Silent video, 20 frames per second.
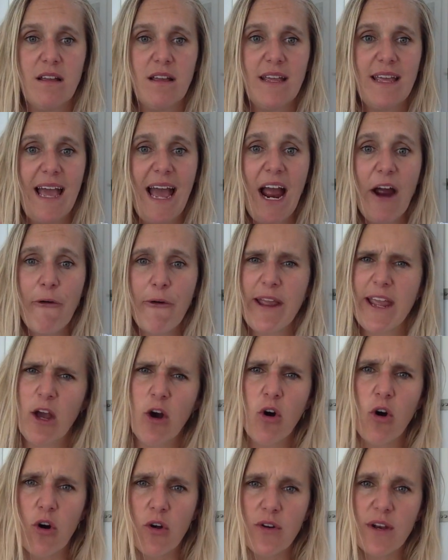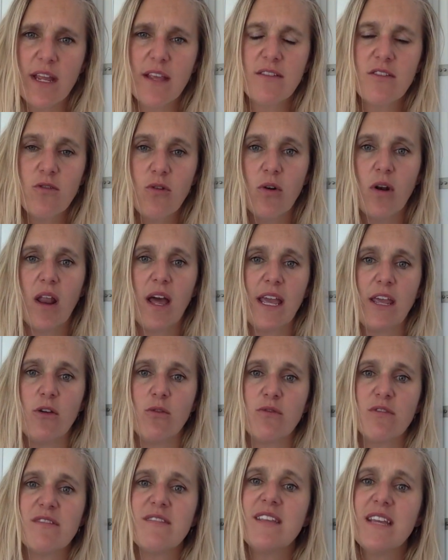carry on. It's not like
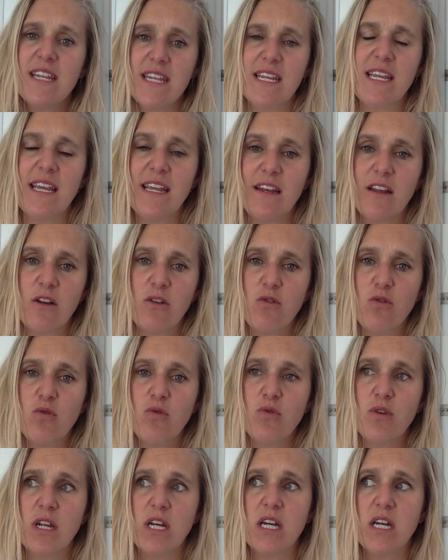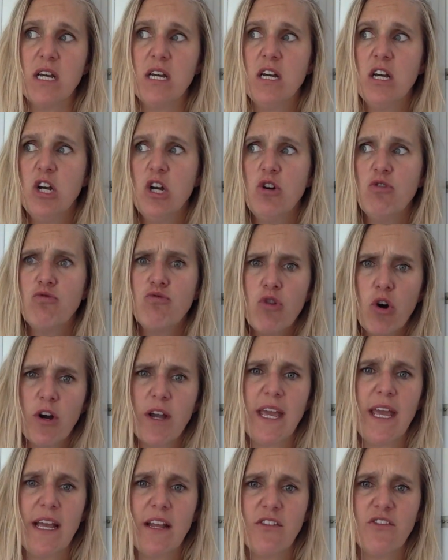you're sitting in a corner
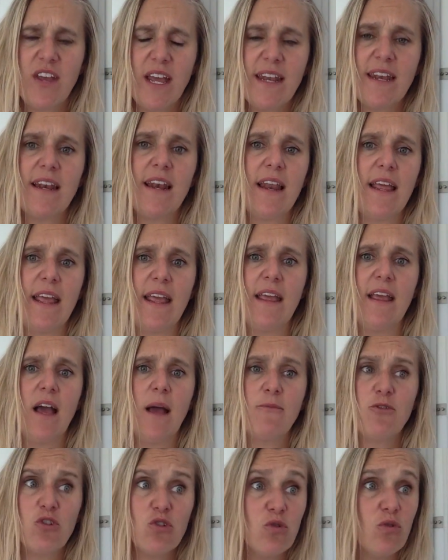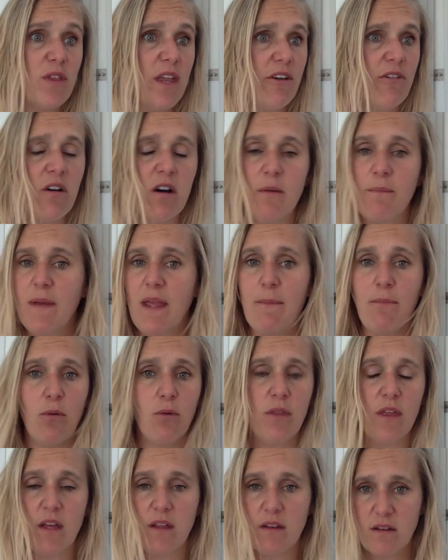rocking gently. I'm sure there are
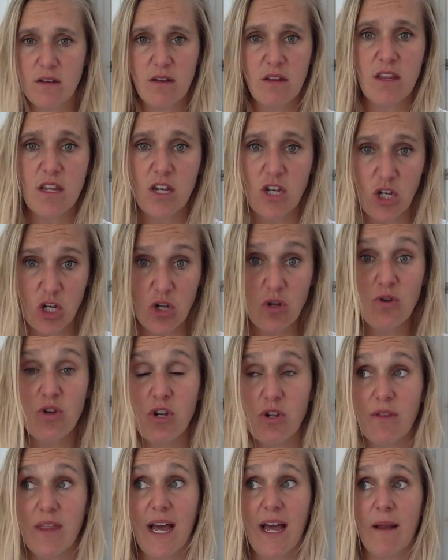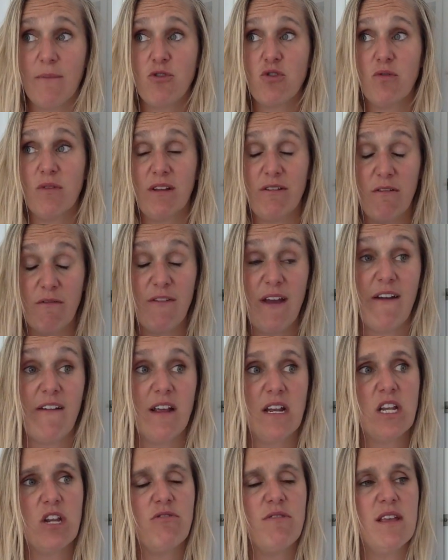people that do that. I'm sure there are
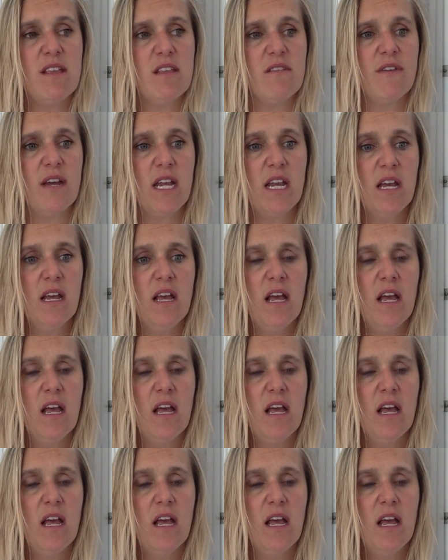varying degrees of it.